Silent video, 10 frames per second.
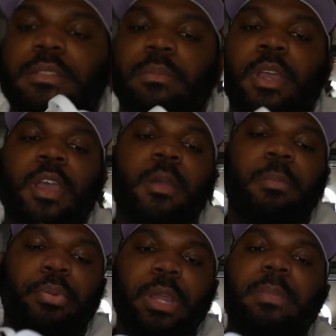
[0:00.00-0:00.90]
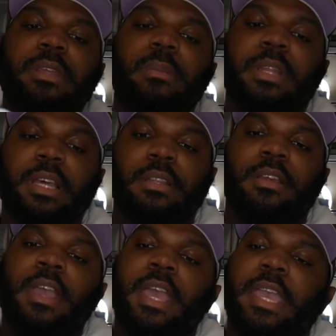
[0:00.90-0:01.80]
some premium leather.
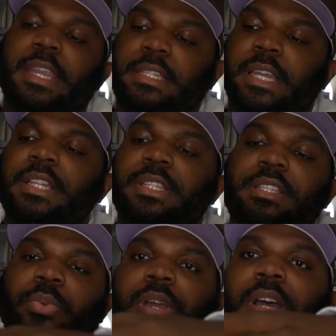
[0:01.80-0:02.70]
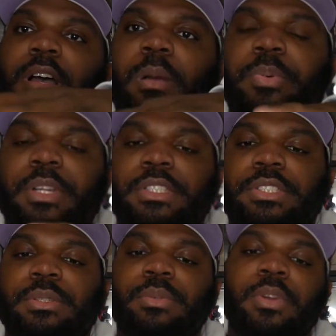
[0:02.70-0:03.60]
And it's not just around the upper of the
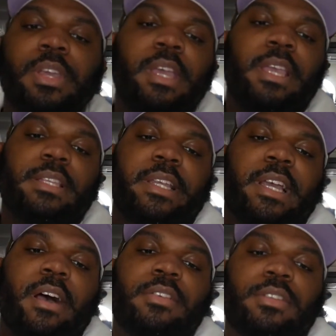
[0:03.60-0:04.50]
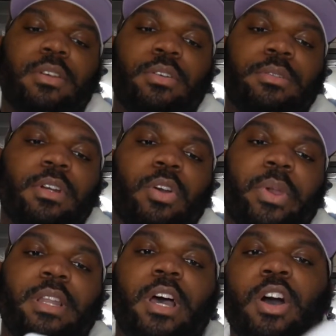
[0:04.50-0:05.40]
shoe, it's like also
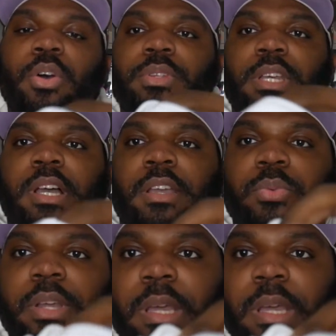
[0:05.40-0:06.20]
around the whole tongue as well.